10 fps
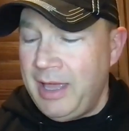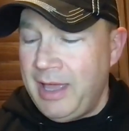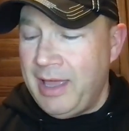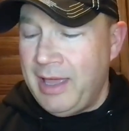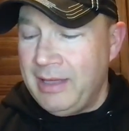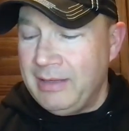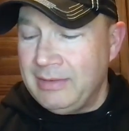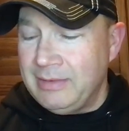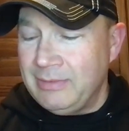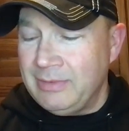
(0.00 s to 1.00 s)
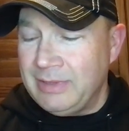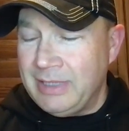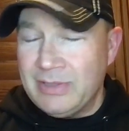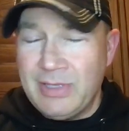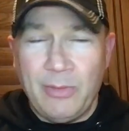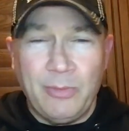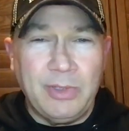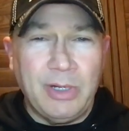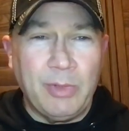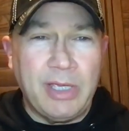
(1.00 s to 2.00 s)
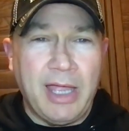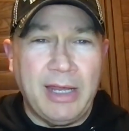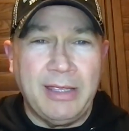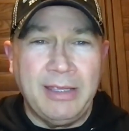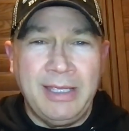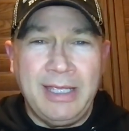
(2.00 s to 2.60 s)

and so you know, we kind of